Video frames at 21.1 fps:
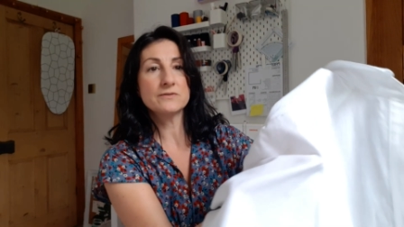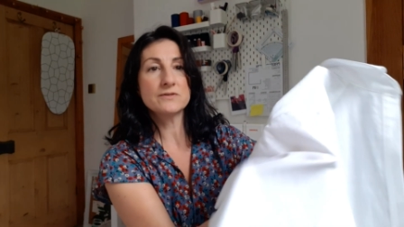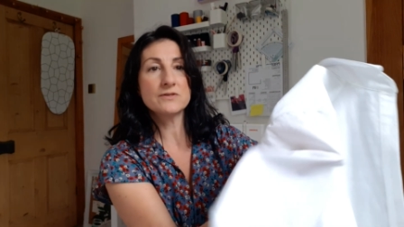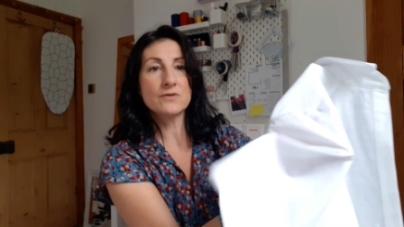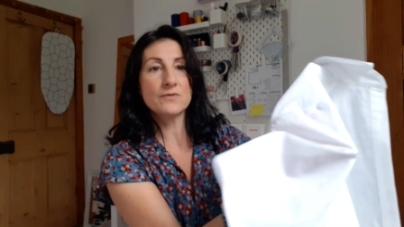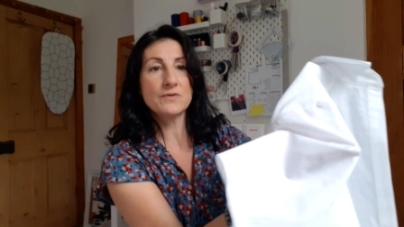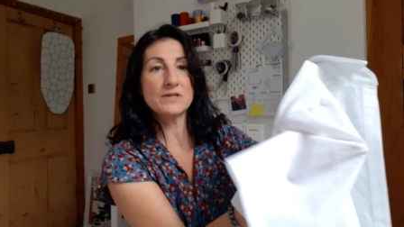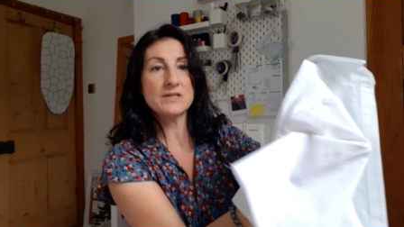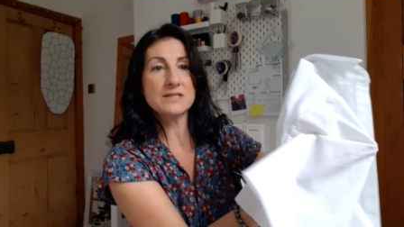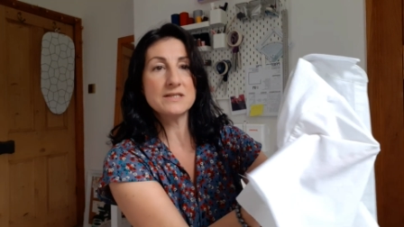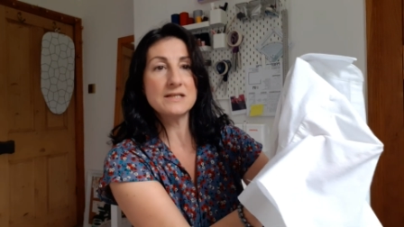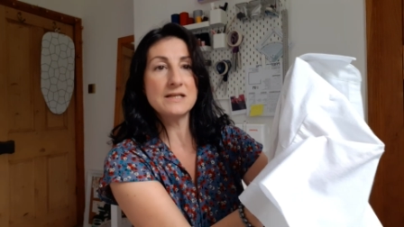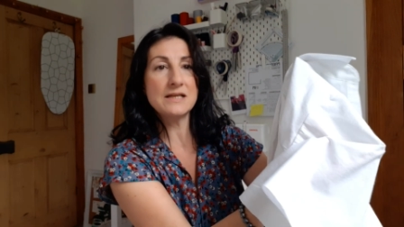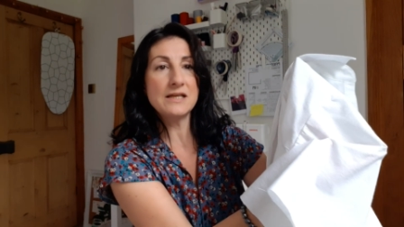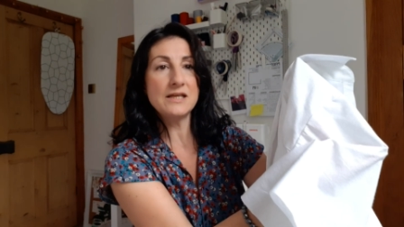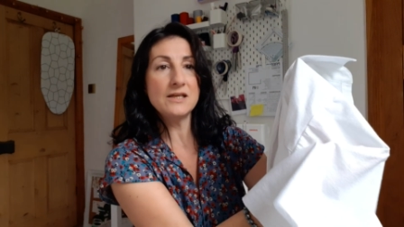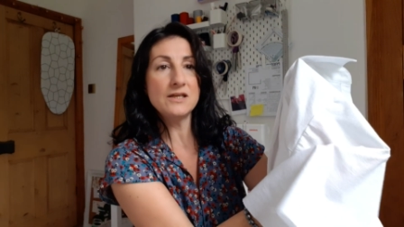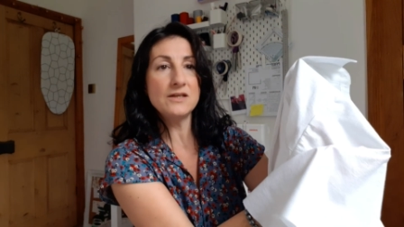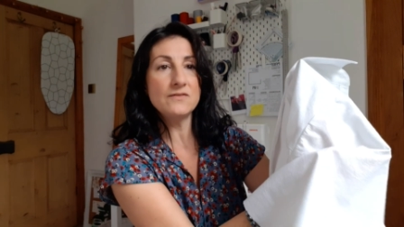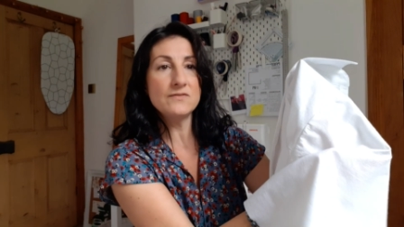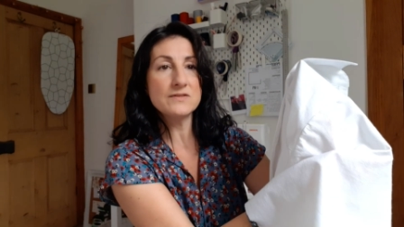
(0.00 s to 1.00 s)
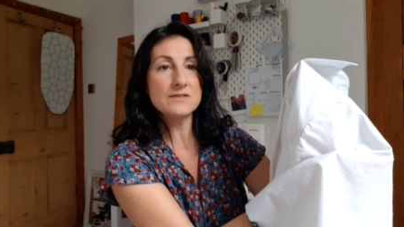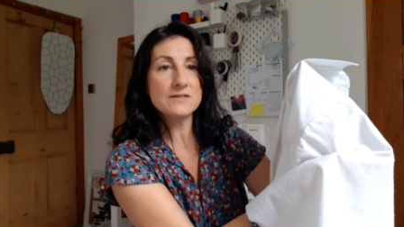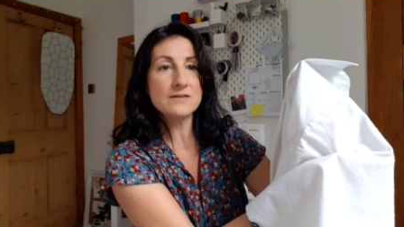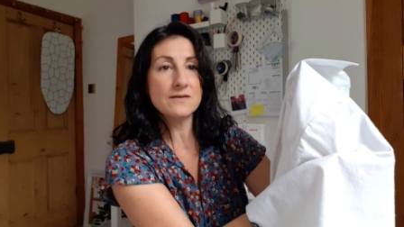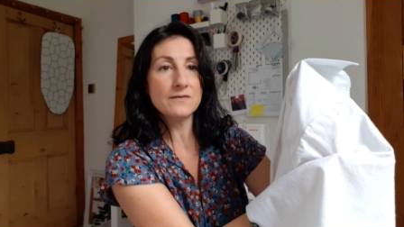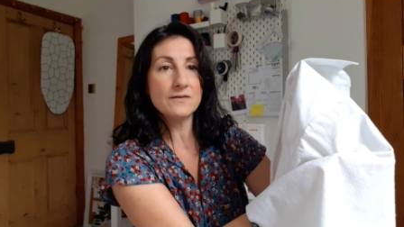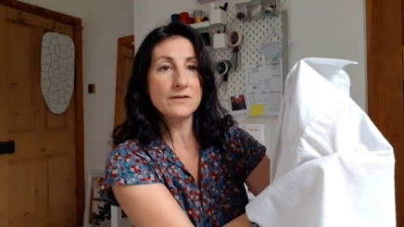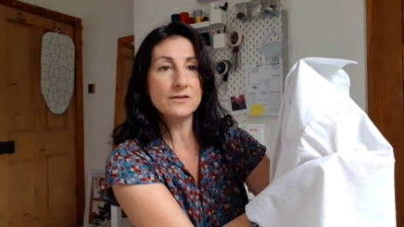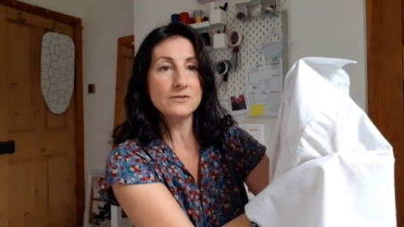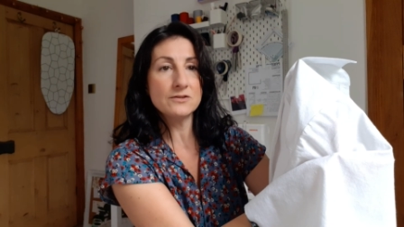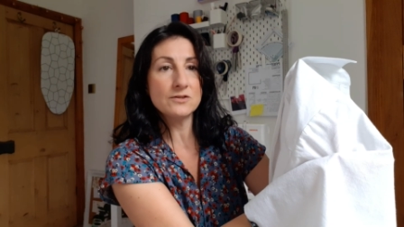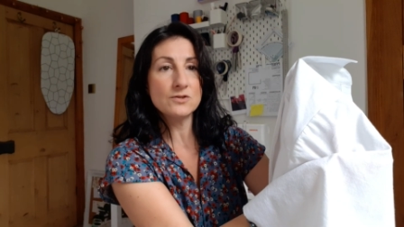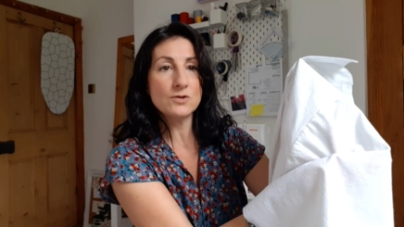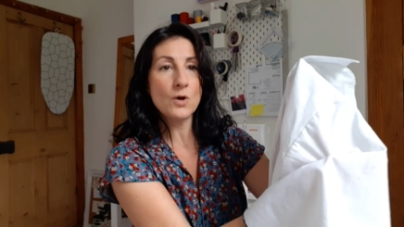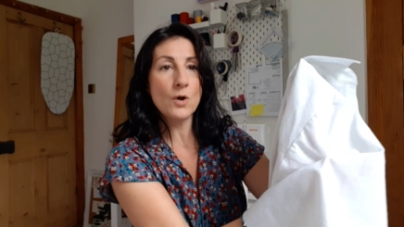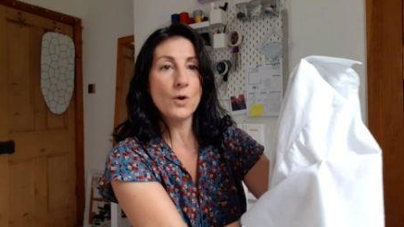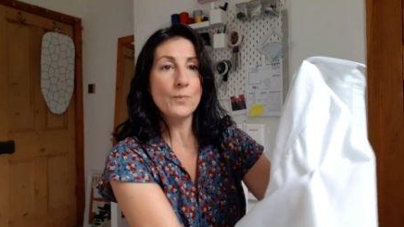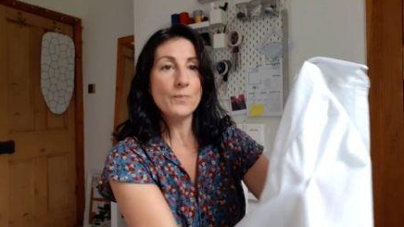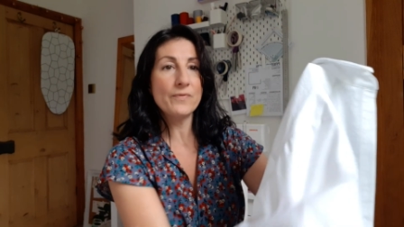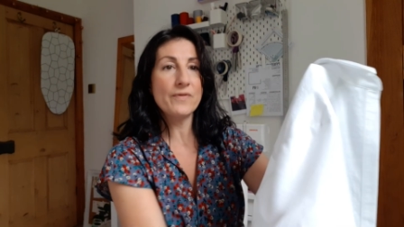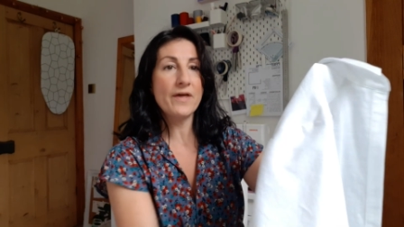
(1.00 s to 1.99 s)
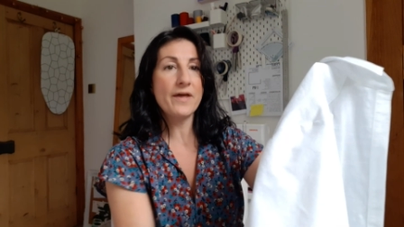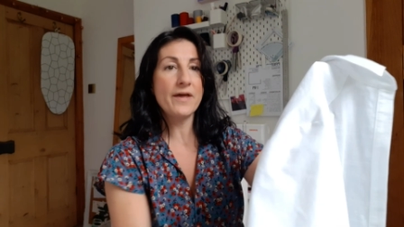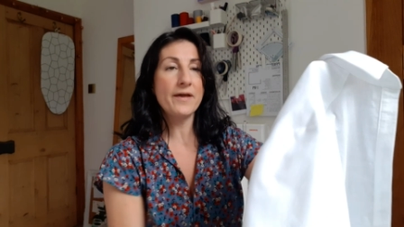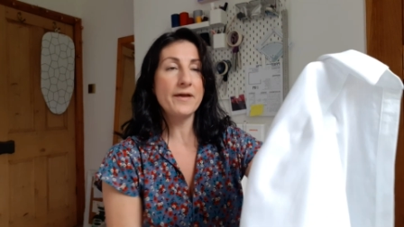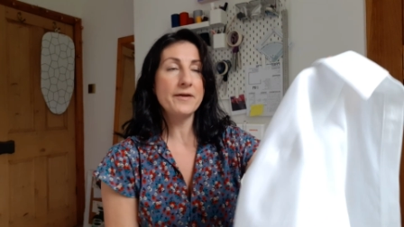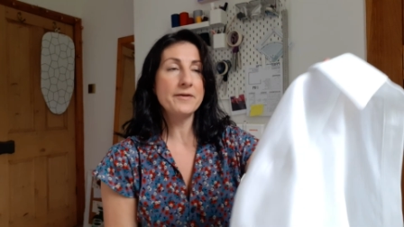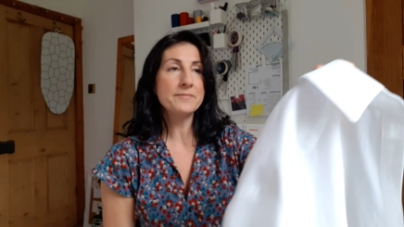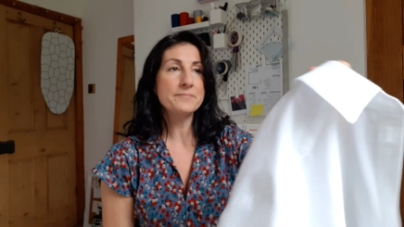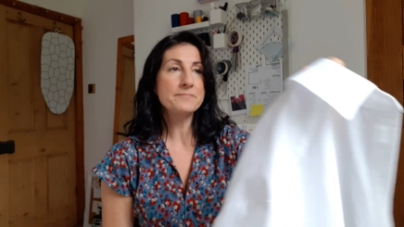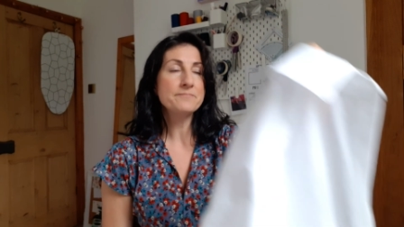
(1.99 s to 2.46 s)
the sleeves at the top there.